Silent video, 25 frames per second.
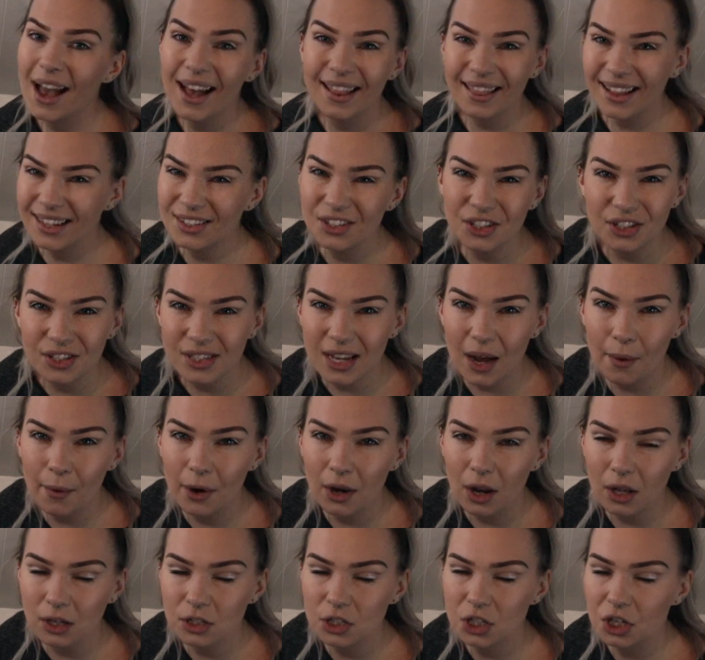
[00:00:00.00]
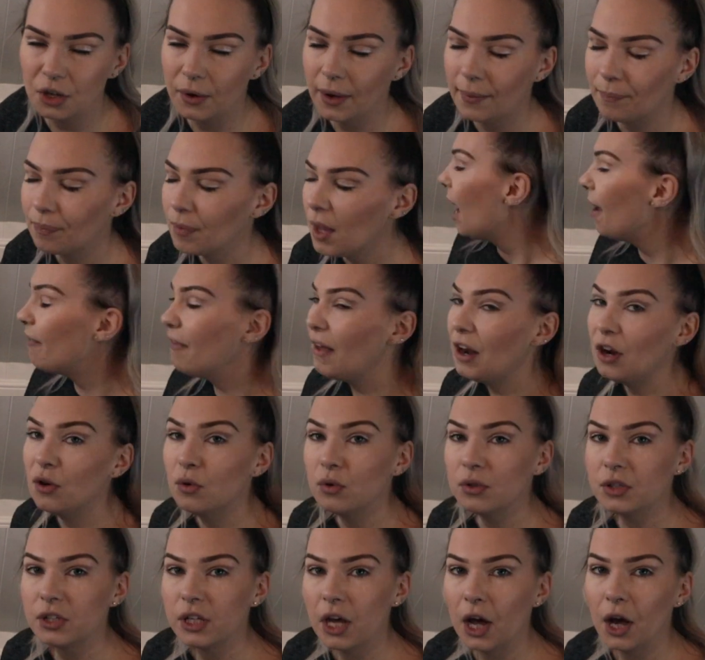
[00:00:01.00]
That's just how I like to do it. And then
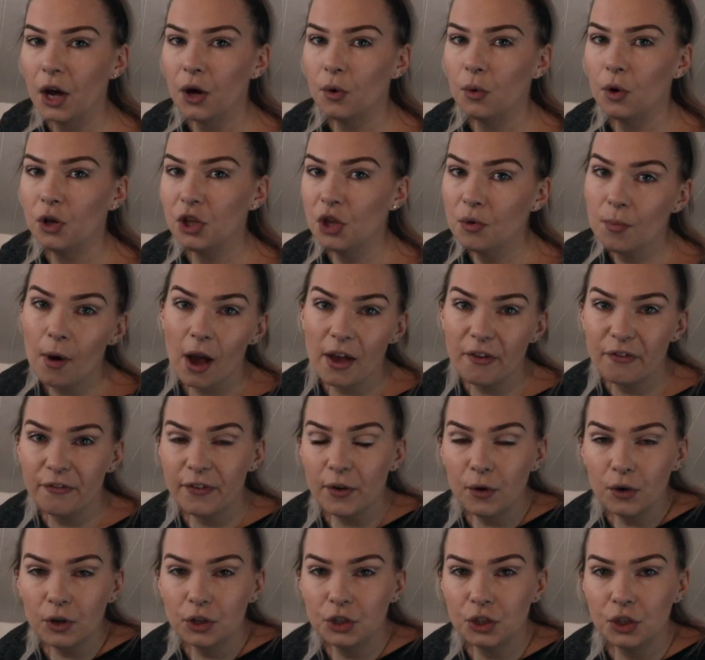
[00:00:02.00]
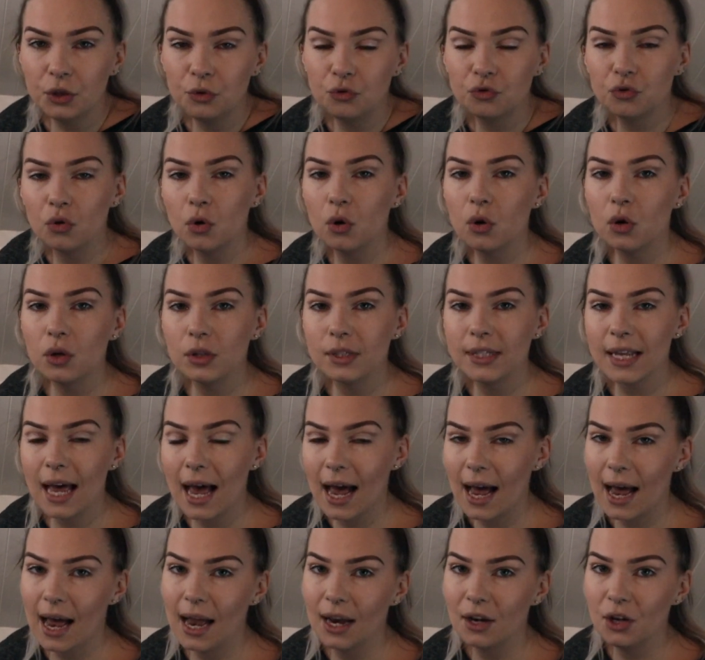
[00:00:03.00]
also you might fill your 2 drawers
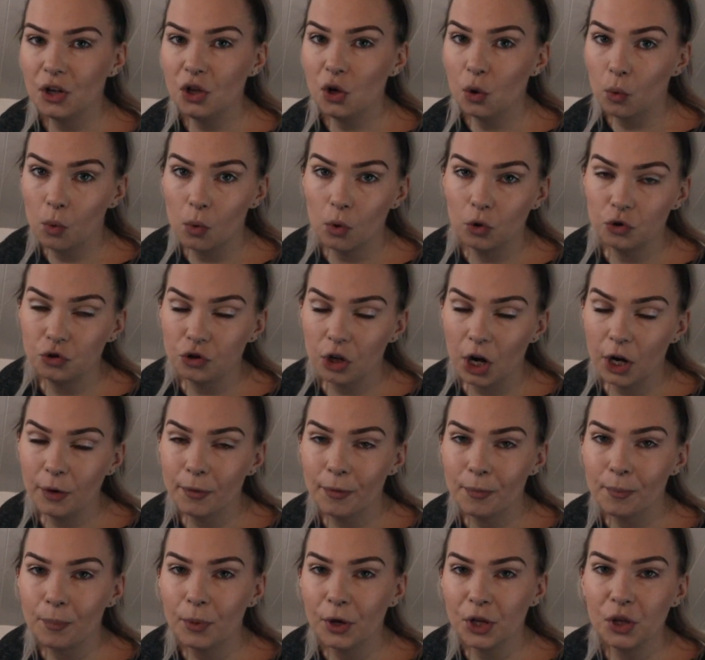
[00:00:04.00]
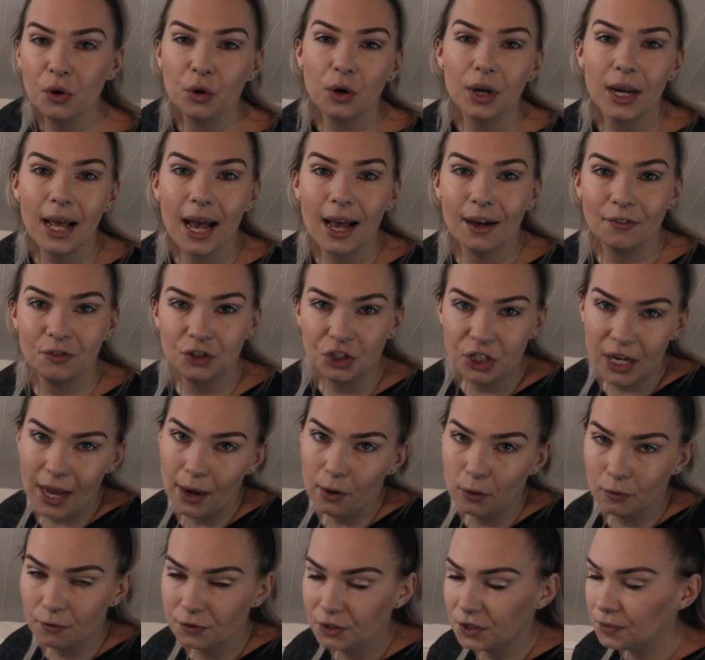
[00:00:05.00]
and your wardrobe, but you're going to have
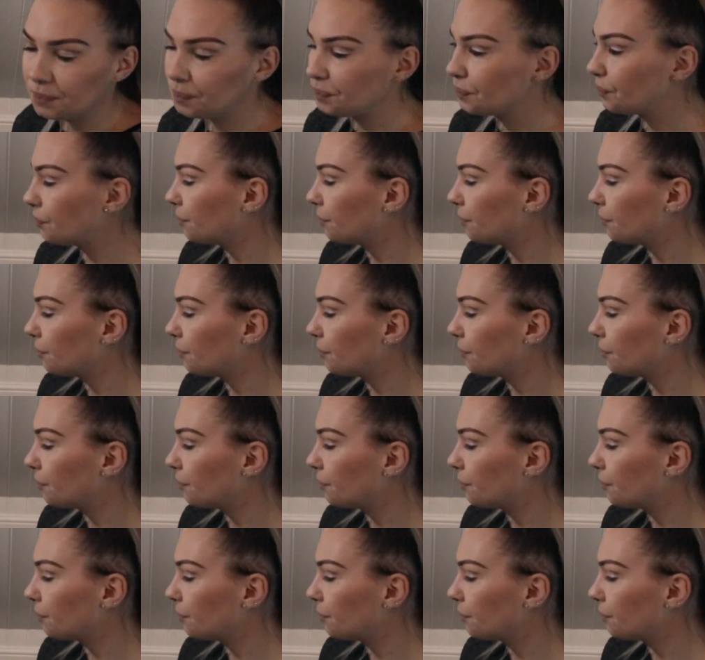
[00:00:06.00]
shelves.